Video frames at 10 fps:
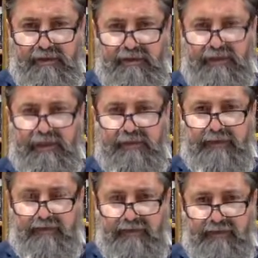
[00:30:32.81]
His
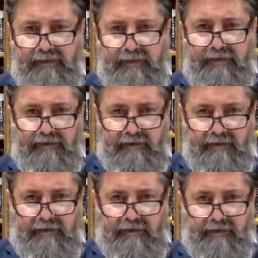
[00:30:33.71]
lips are moving,
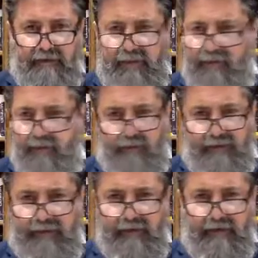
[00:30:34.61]
but there's
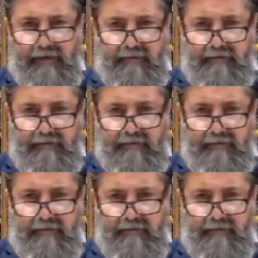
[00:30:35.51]
nobody here.